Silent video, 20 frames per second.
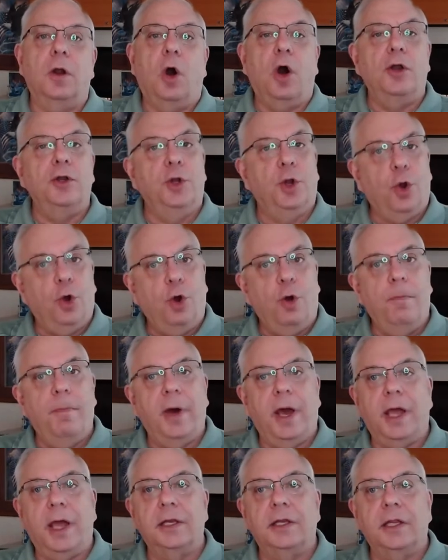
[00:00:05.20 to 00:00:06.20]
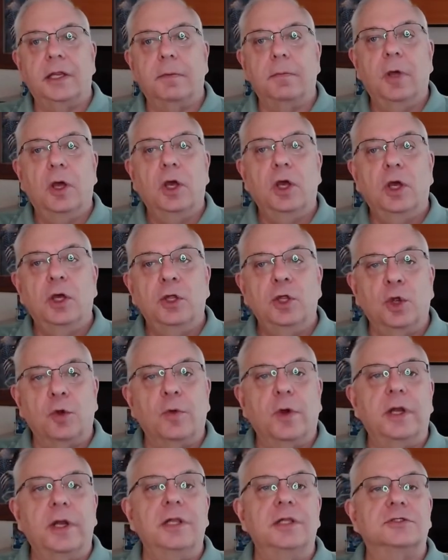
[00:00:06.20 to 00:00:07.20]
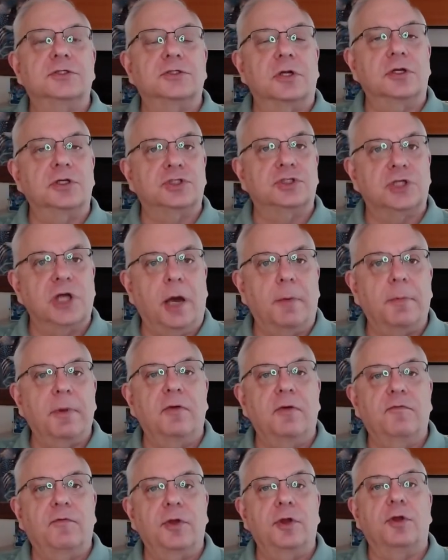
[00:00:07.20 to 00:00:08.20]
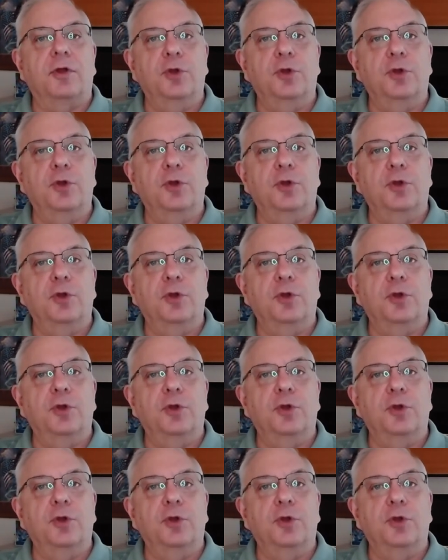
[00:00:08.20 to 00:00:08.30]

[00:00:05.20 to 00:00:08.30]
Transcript: on your home buying team, you're ready to start shopping for your